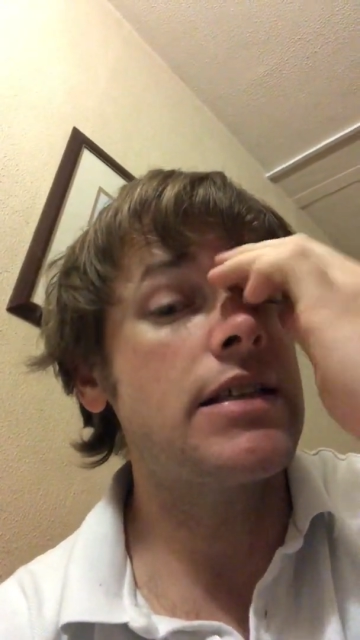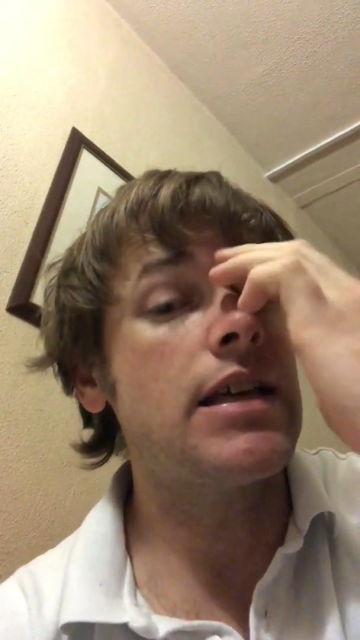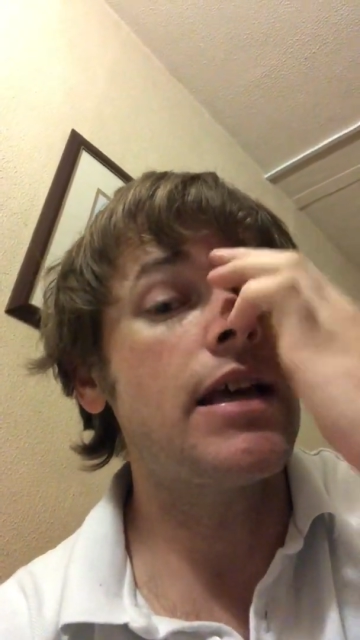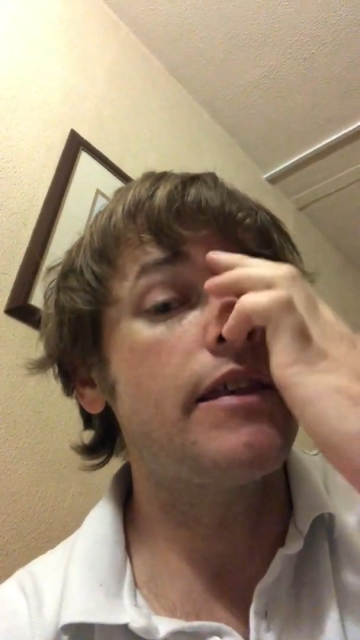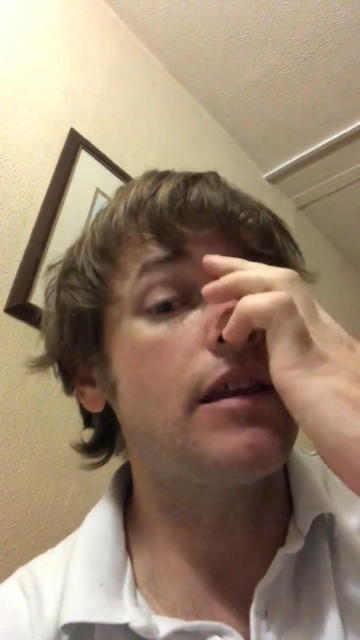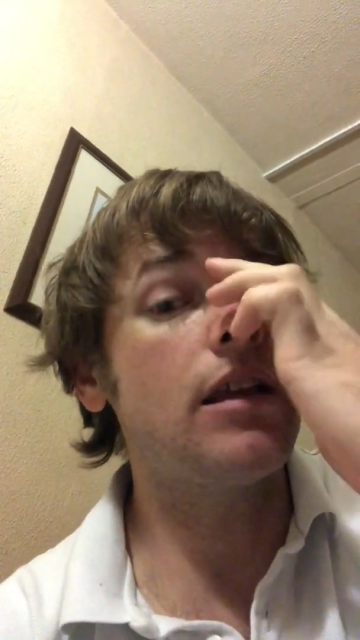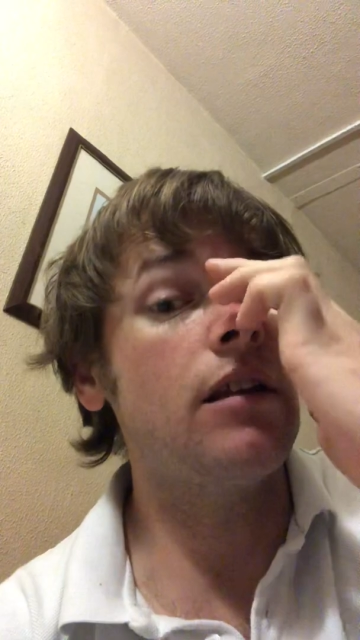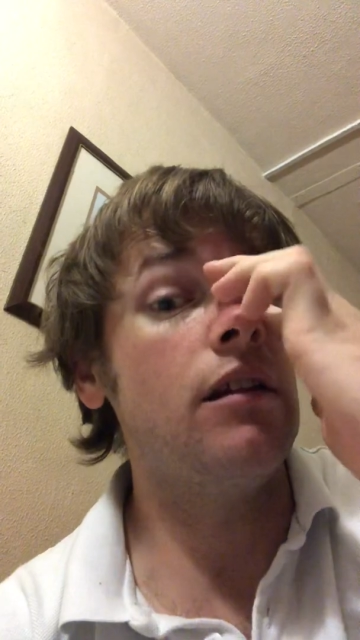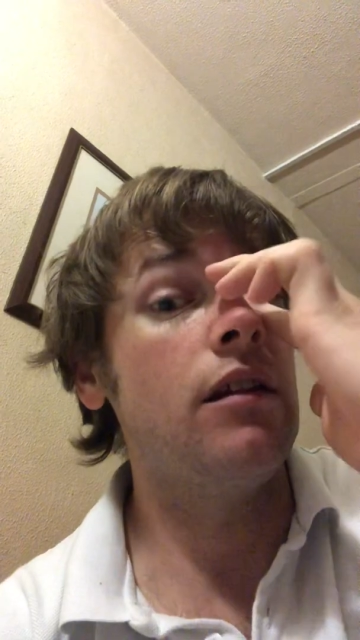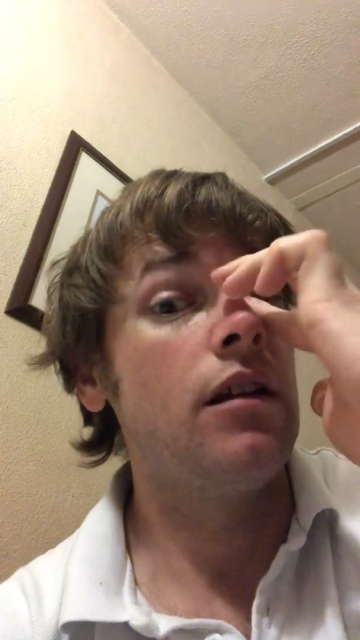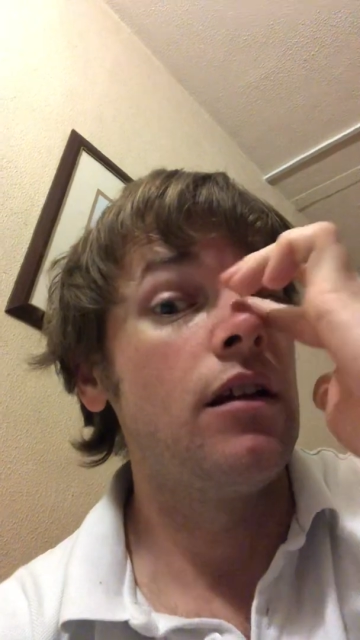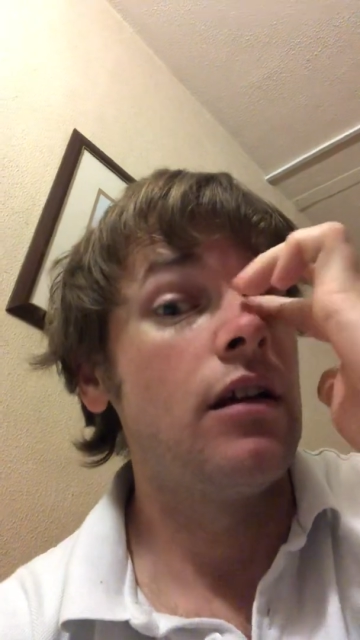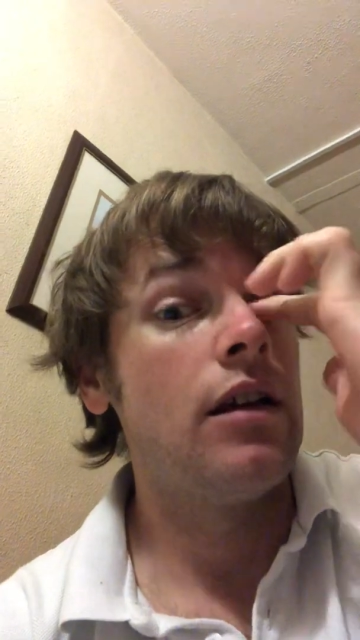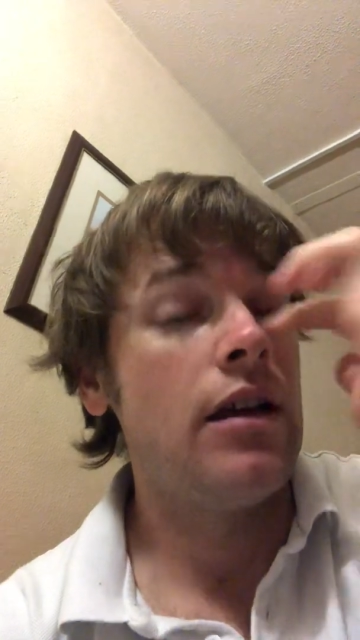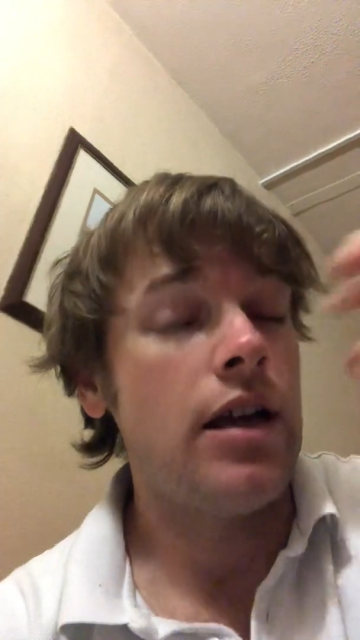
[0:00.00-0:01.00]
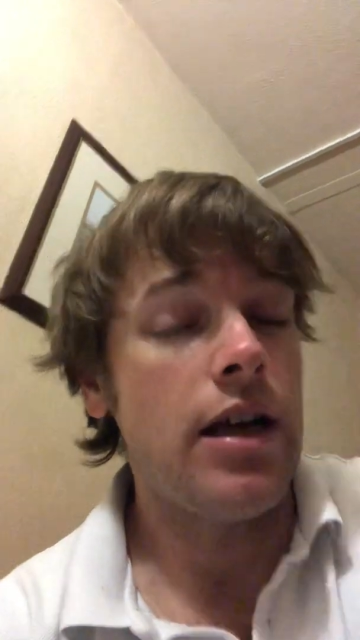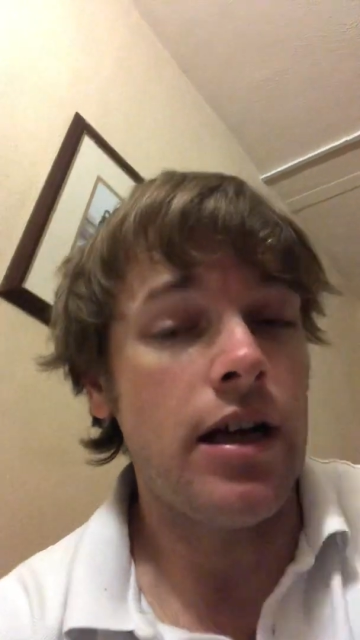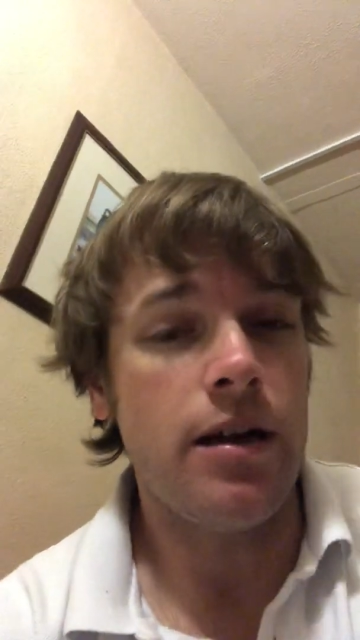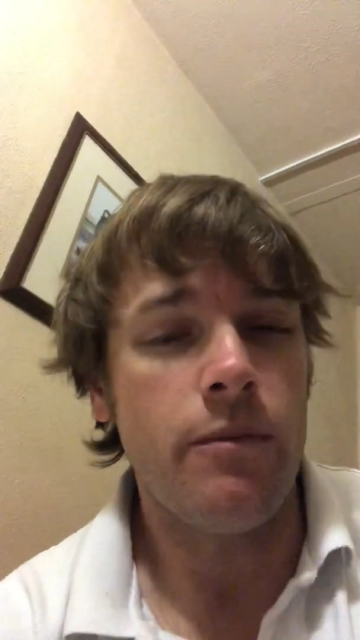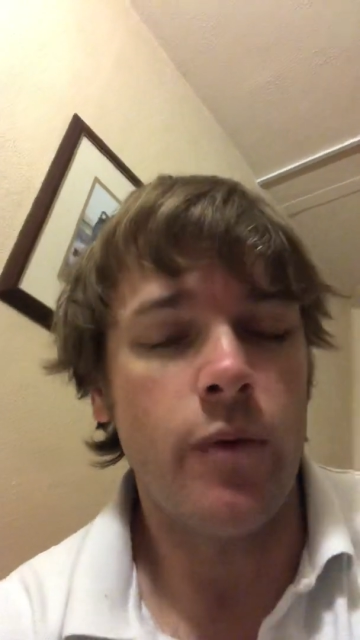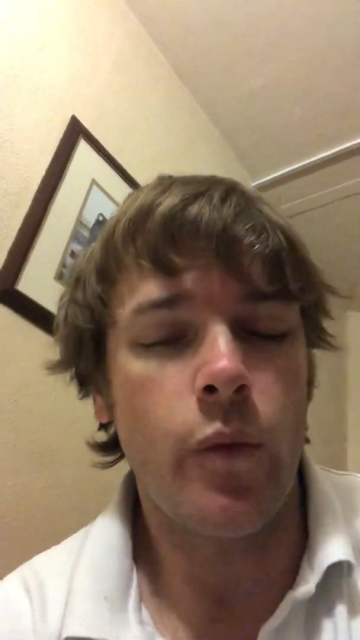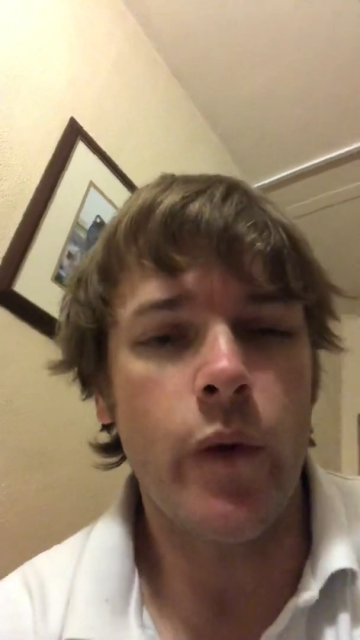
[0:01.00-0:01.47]
And then
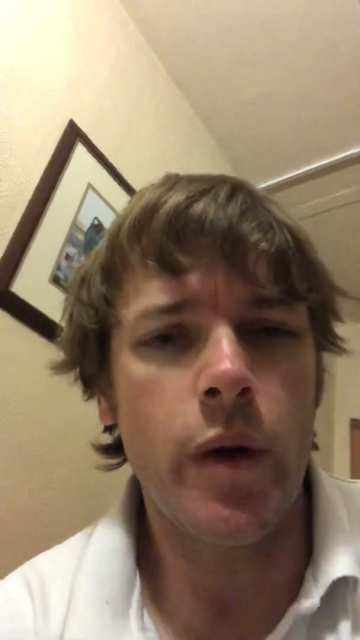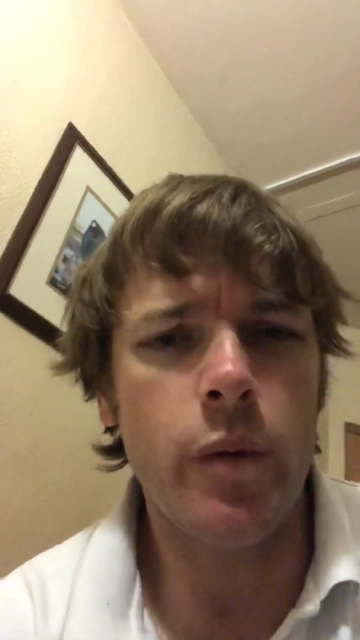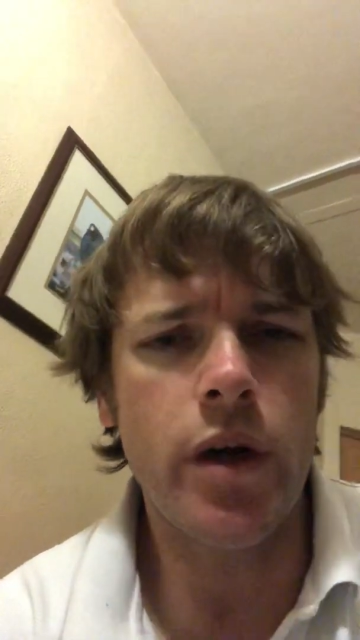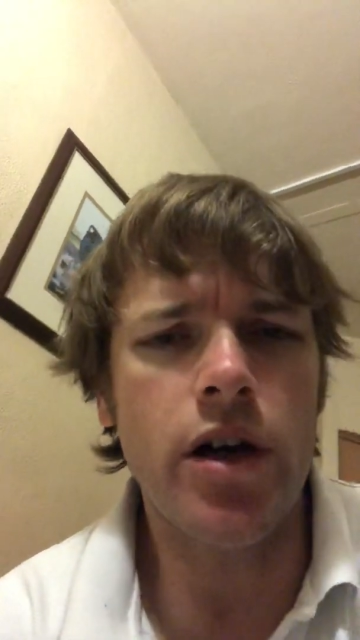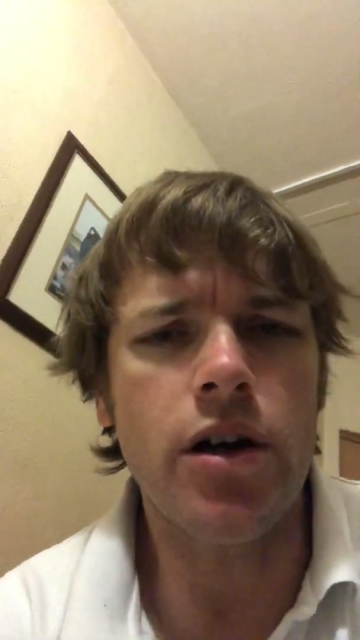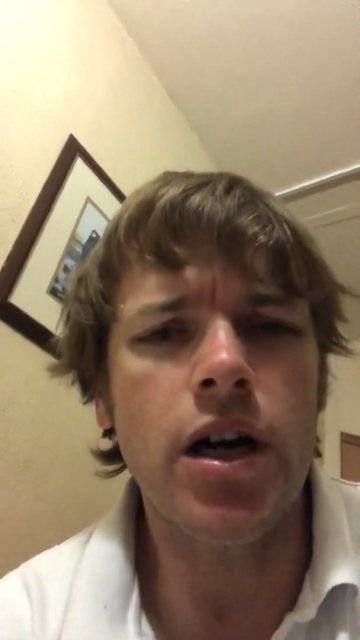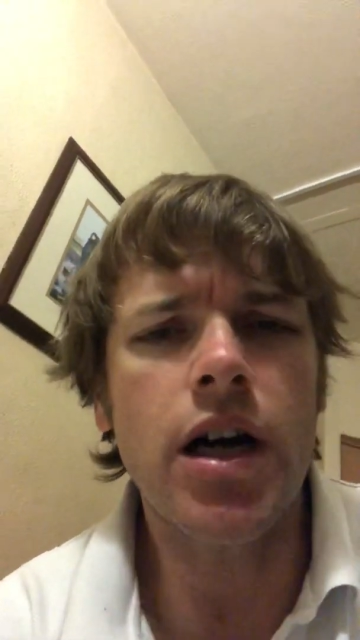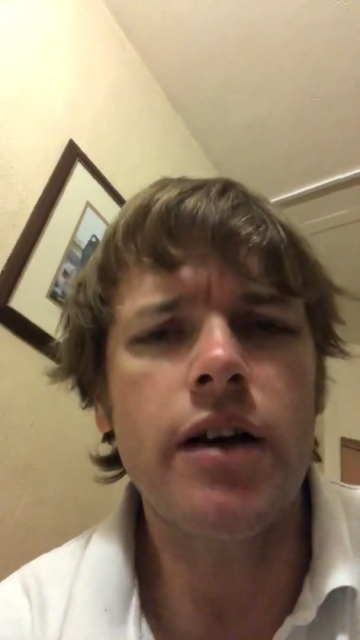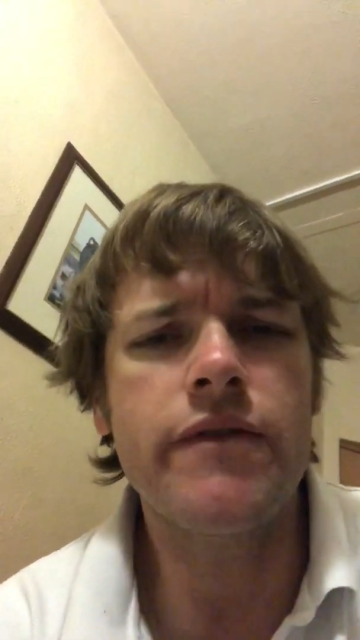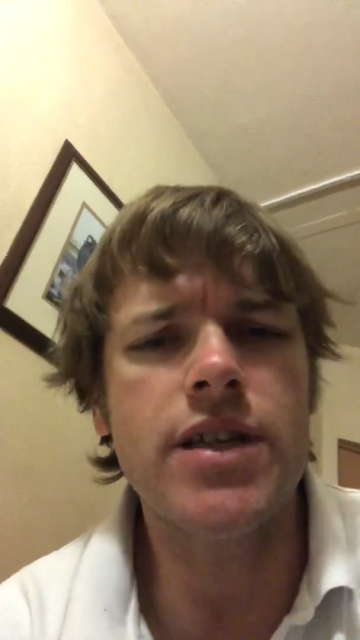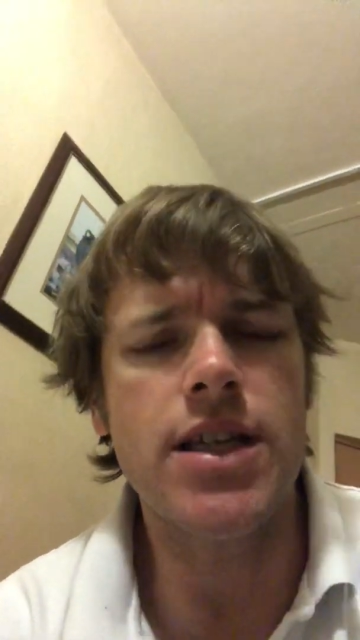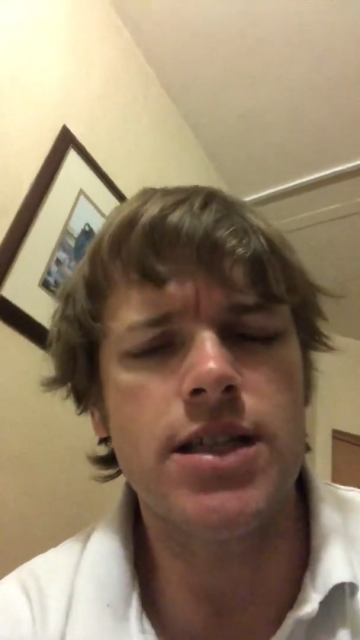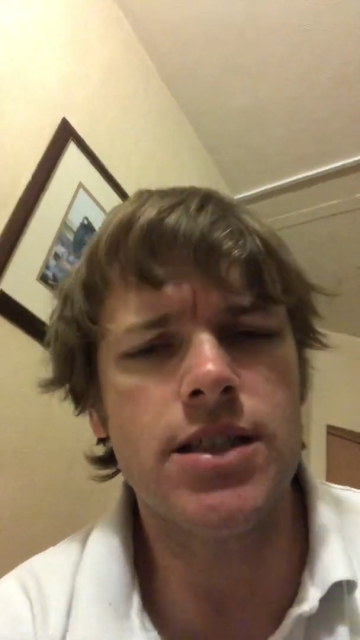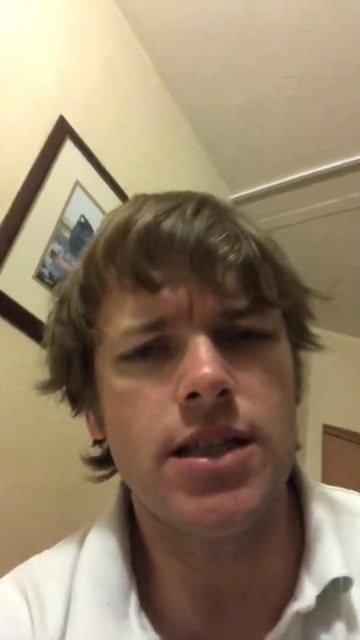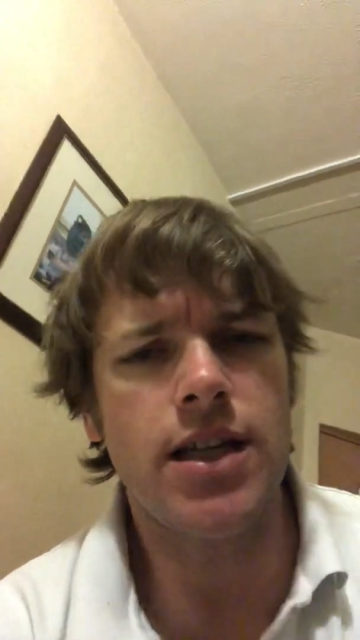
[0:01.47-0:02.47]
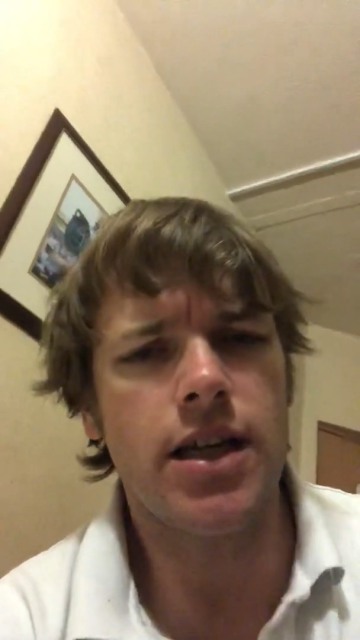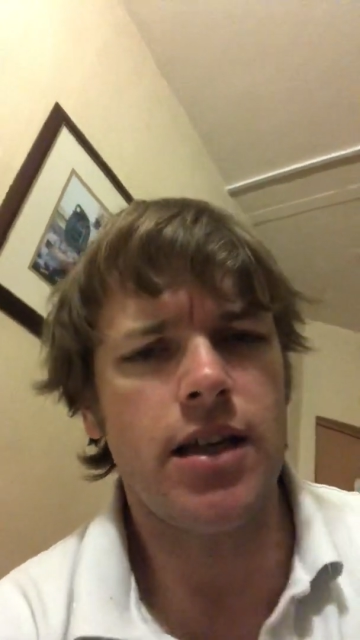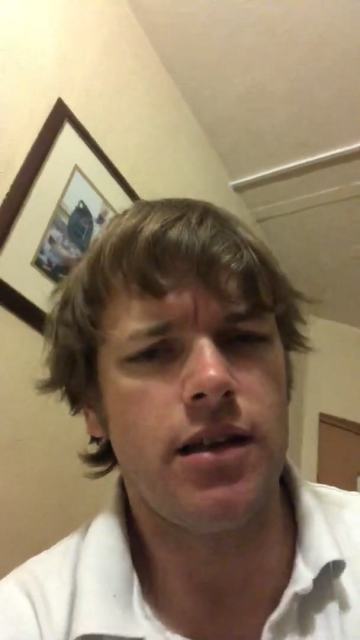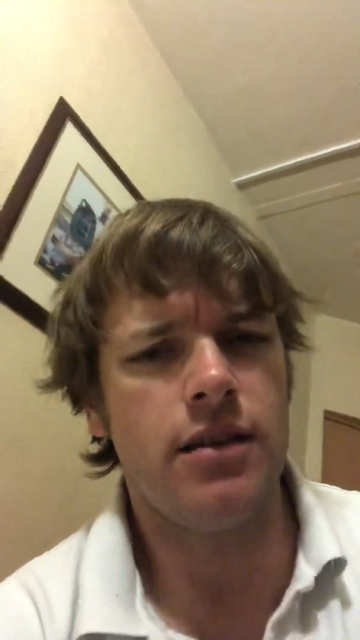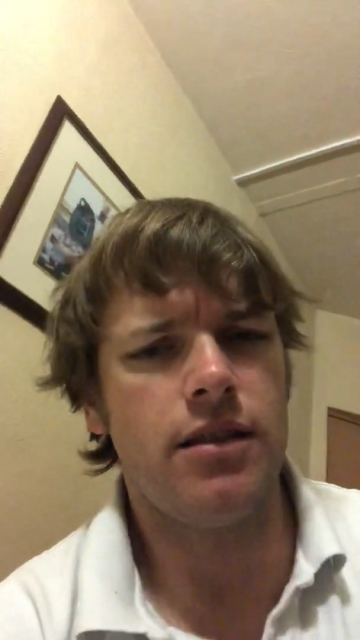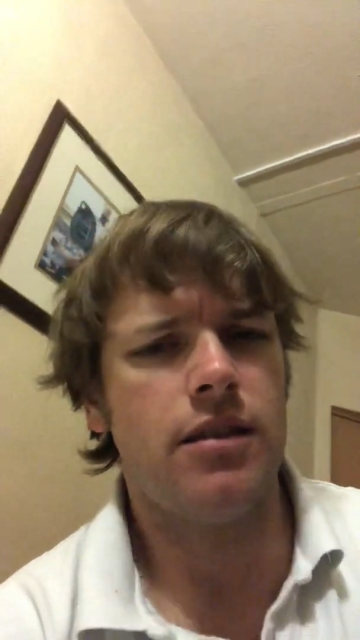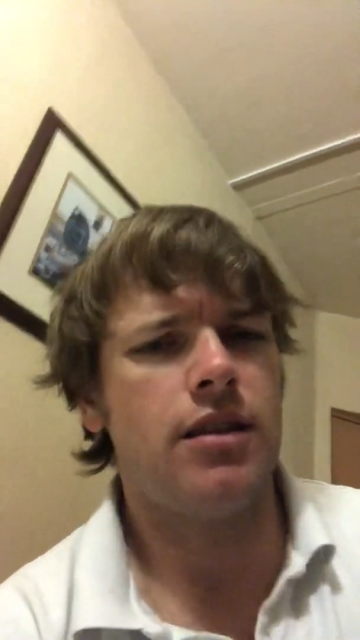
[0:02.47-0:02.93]
when we arrived yesterday,